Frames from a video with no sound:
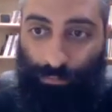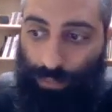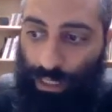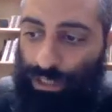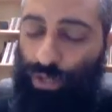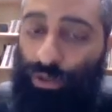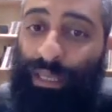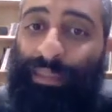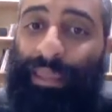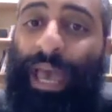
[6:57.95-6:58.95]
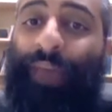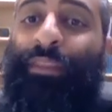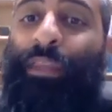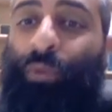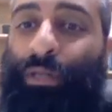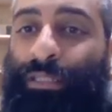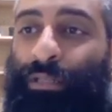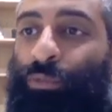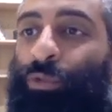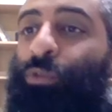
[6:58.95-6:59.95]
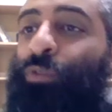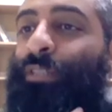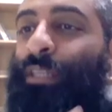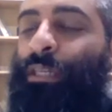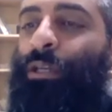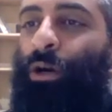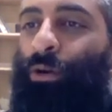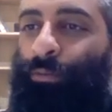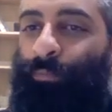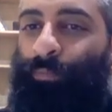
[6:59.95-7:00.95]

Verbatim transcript: And so the heavenly wisdom removes the ego.